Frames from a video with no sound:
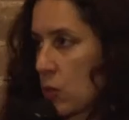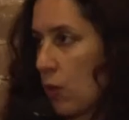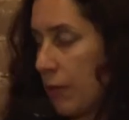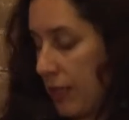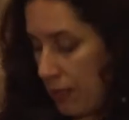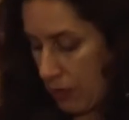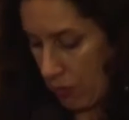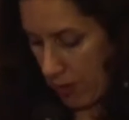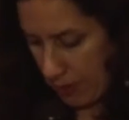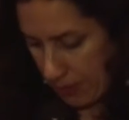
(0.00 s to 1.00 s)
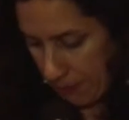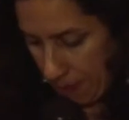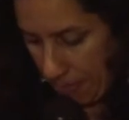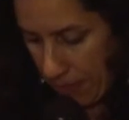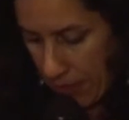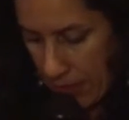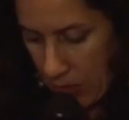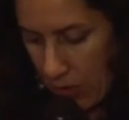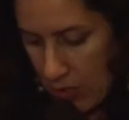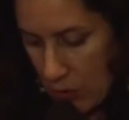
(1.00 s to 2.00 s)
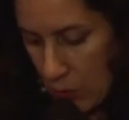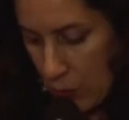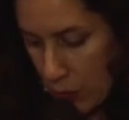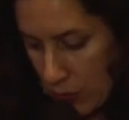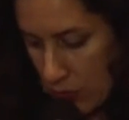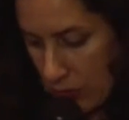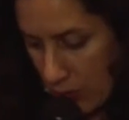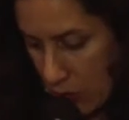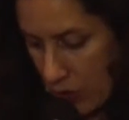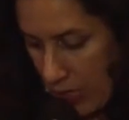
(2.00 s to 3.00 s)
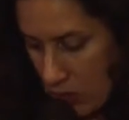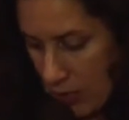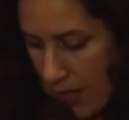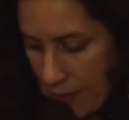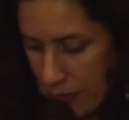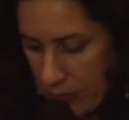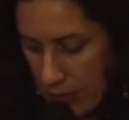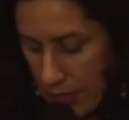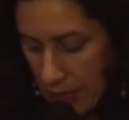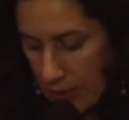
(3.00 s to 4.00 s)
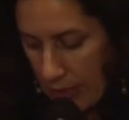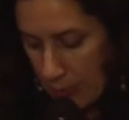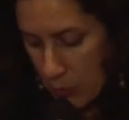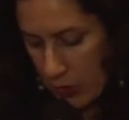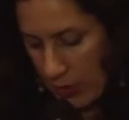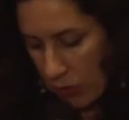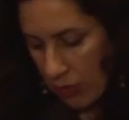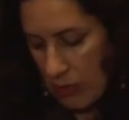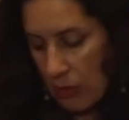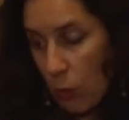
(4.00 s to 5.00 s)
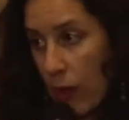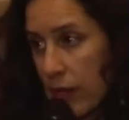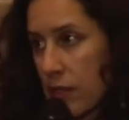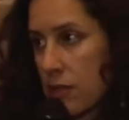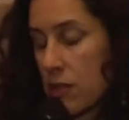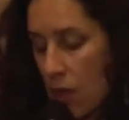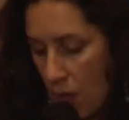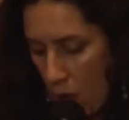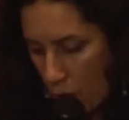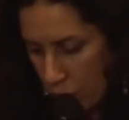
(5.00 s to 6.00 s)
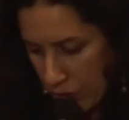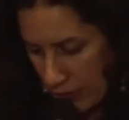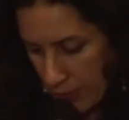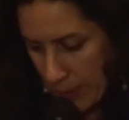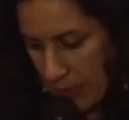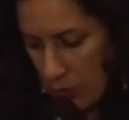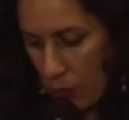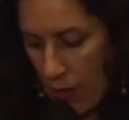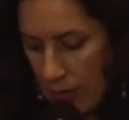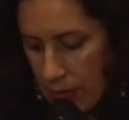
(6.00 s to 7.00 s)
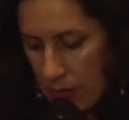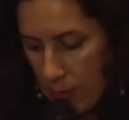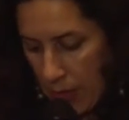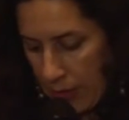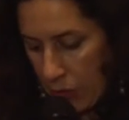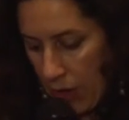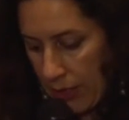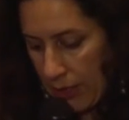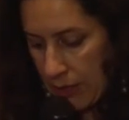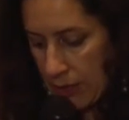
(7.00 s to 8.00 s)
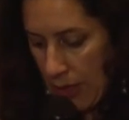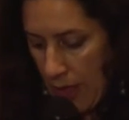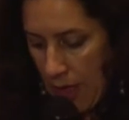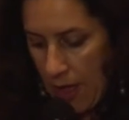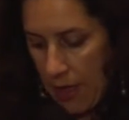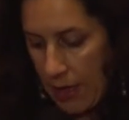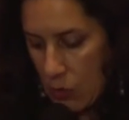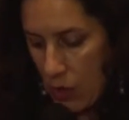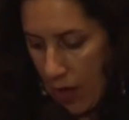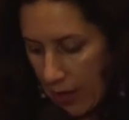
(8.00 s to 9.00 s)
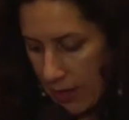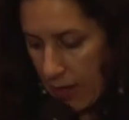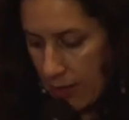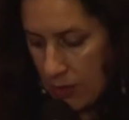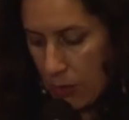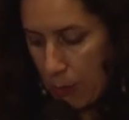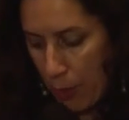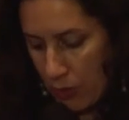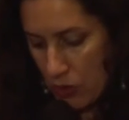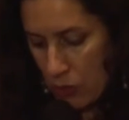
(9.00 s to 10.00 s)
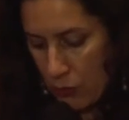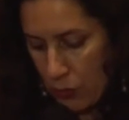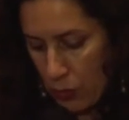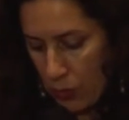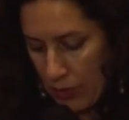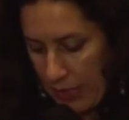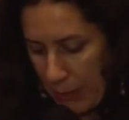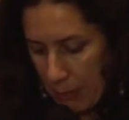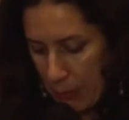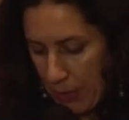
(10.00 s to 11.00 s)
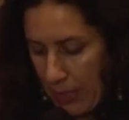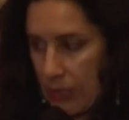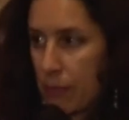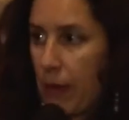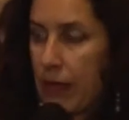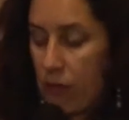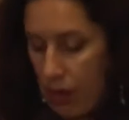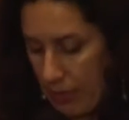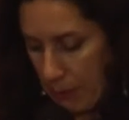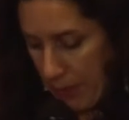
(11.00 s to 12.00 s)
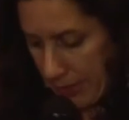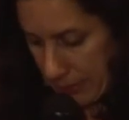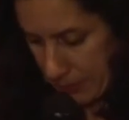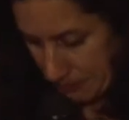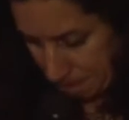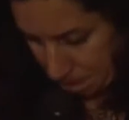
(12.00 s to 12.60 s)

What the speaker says: Women in Iraq, Iraq's first such national effort aimed to increase awareness of gender-based violence among Iraqis and to highlight the positive role that can be played by Iraqi males,